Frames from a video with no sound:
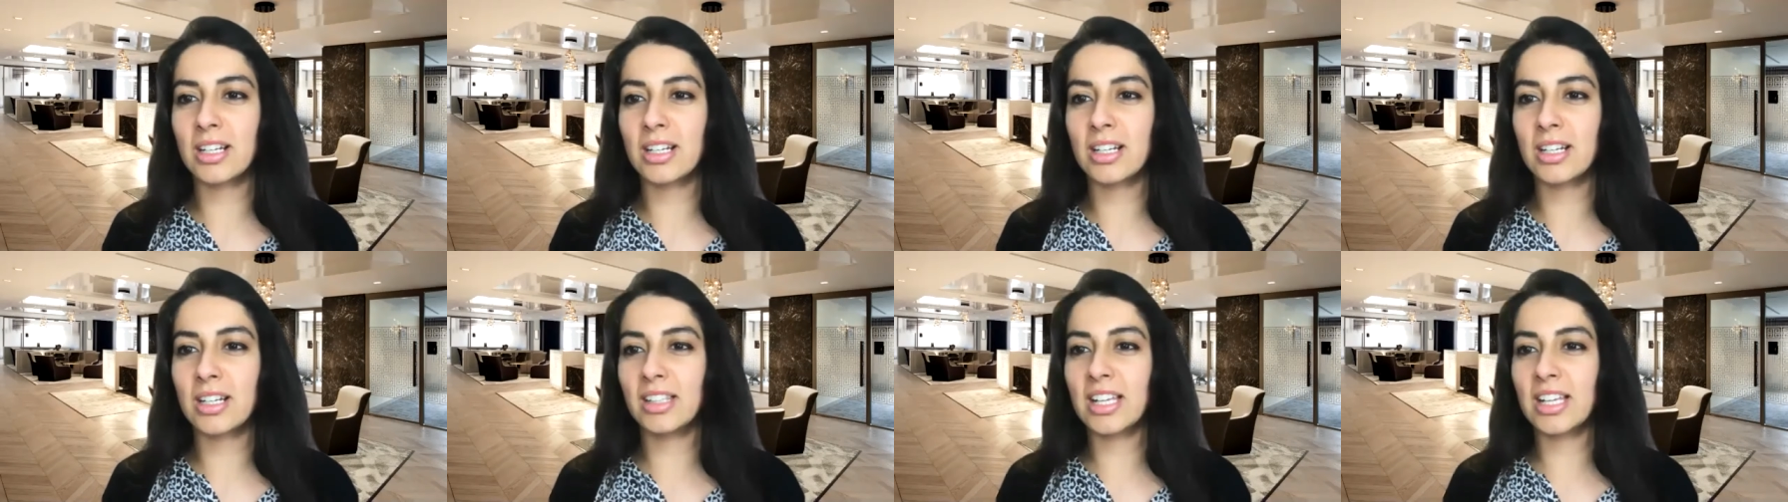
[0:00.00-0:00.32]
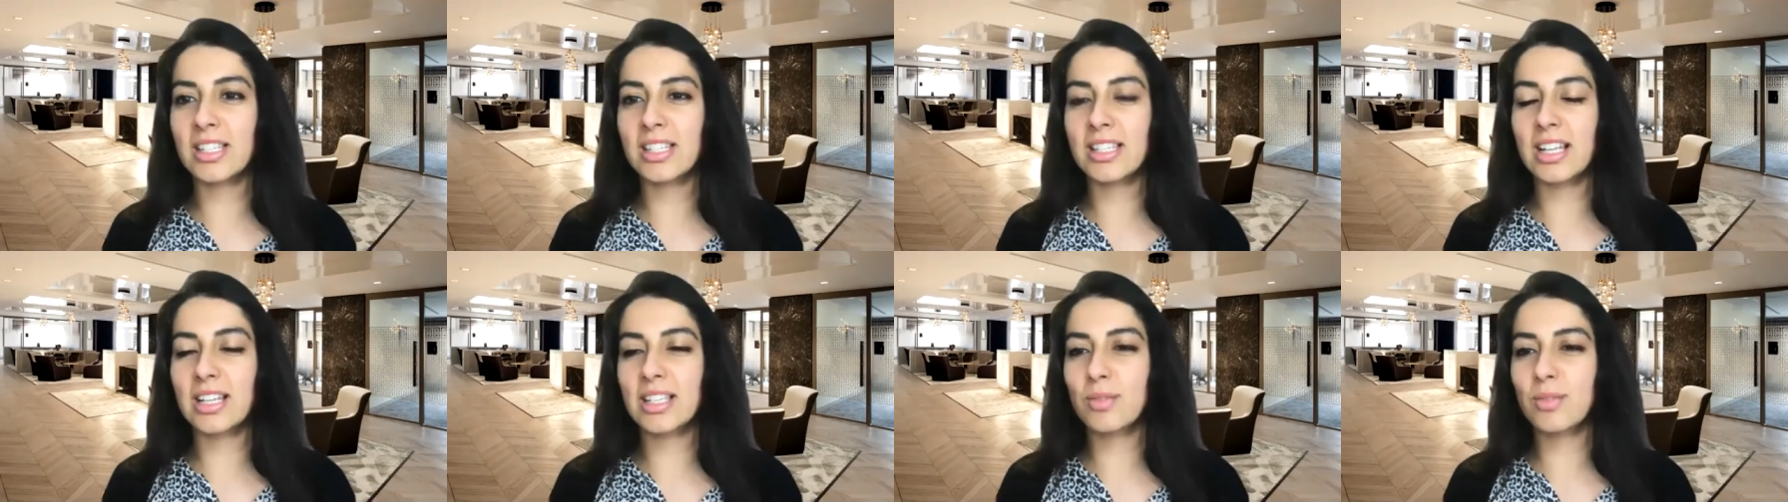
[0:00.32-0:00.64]
let's
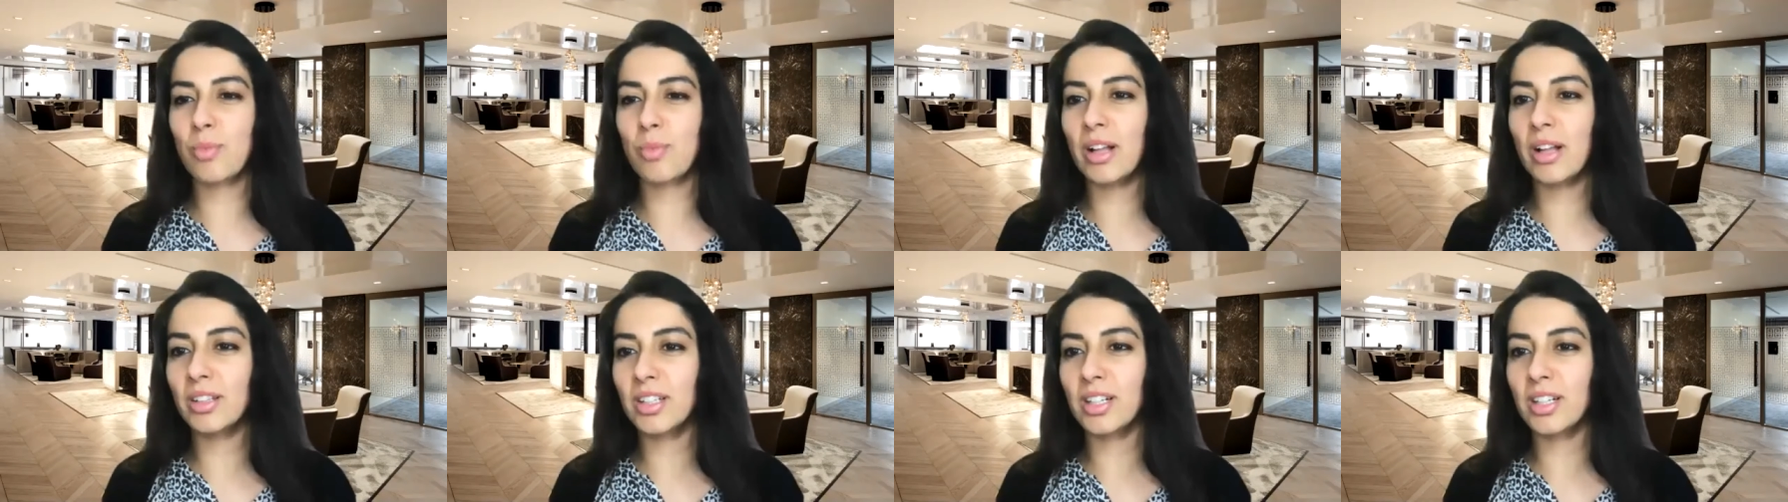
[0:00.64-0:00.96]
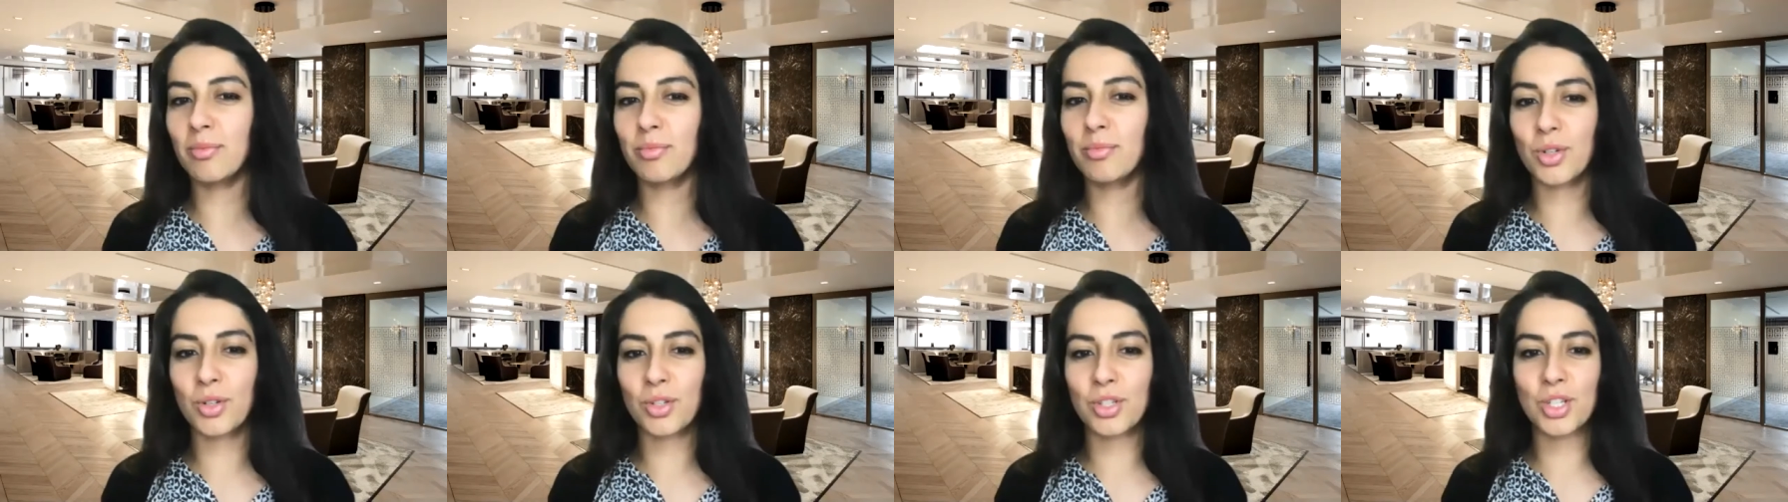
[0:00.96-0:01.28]
let's welcome
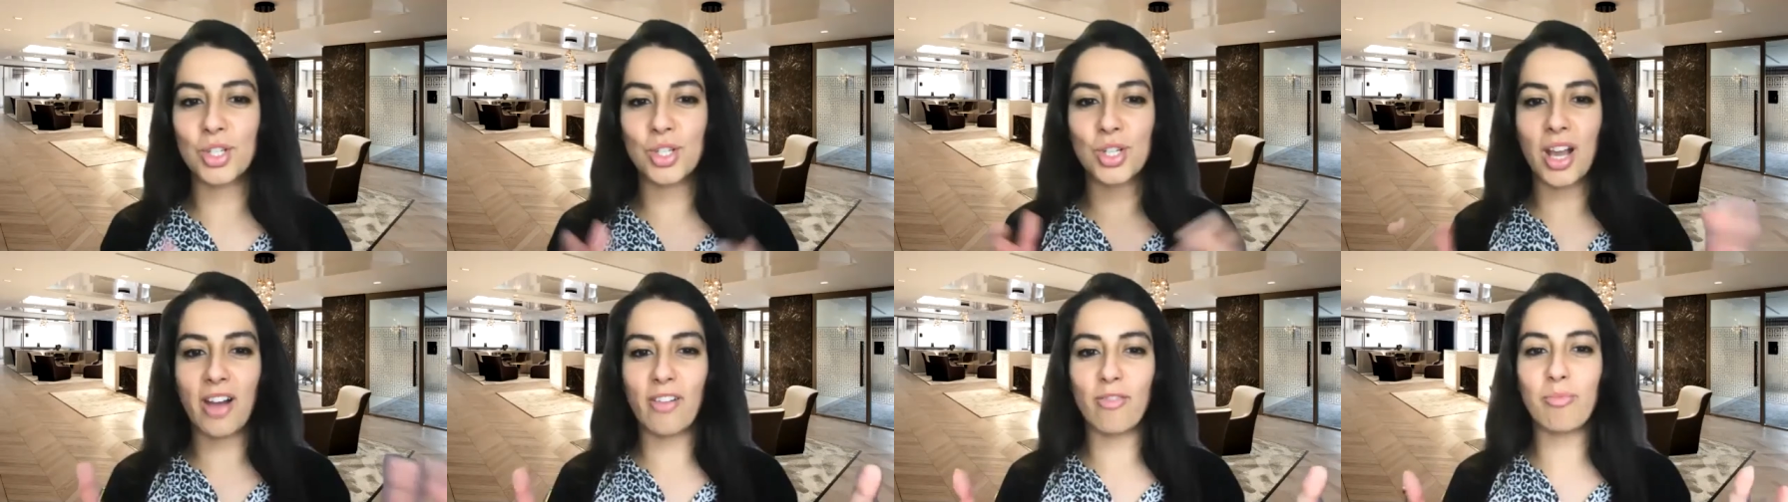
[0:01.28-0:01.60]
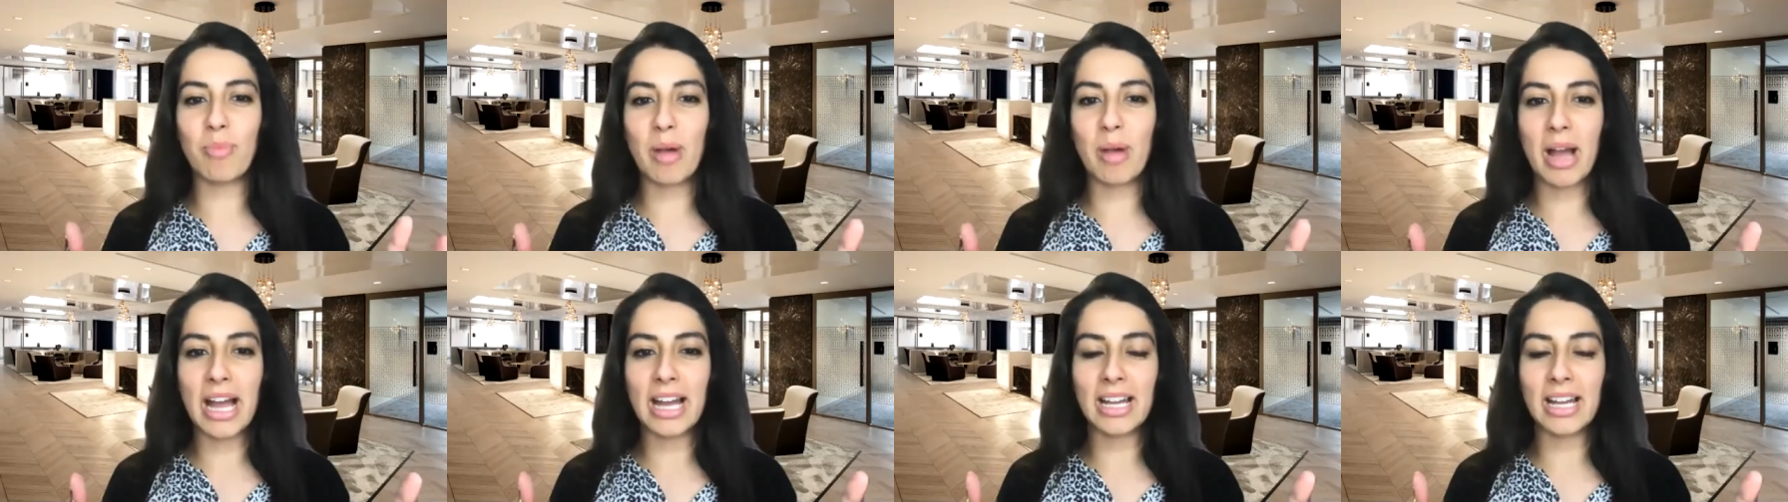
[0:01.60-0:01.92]
Dr. Jav
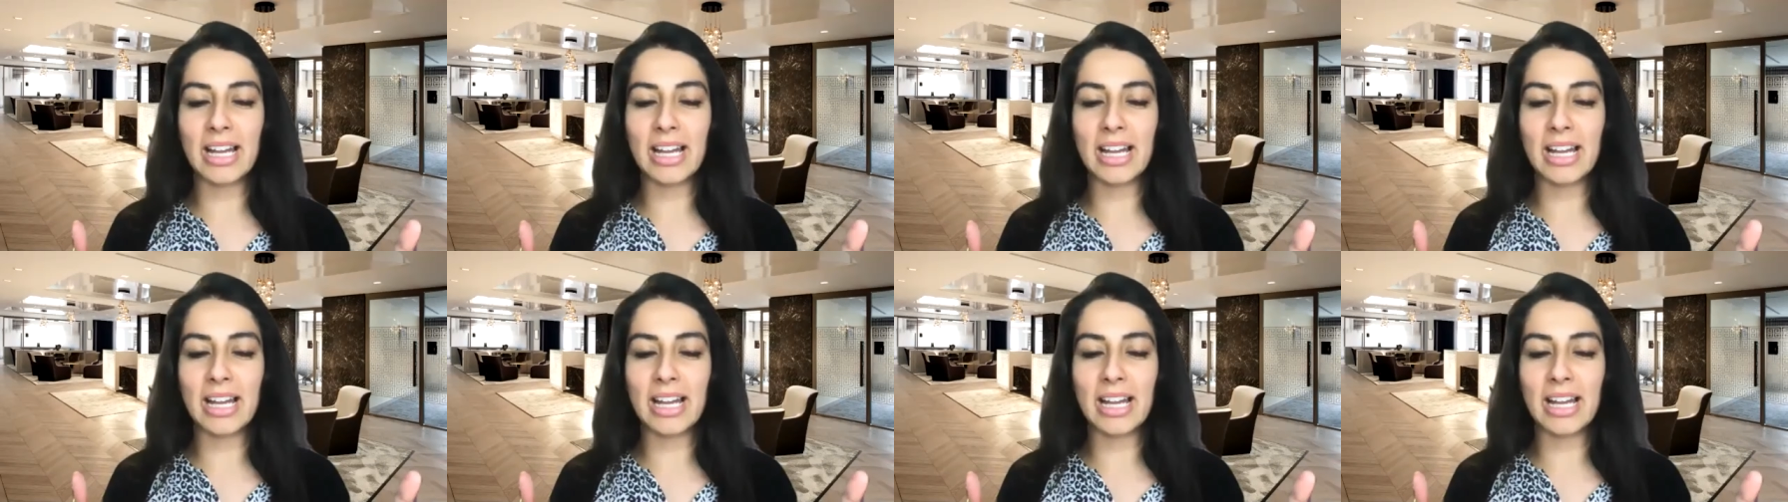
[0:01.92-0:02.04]
back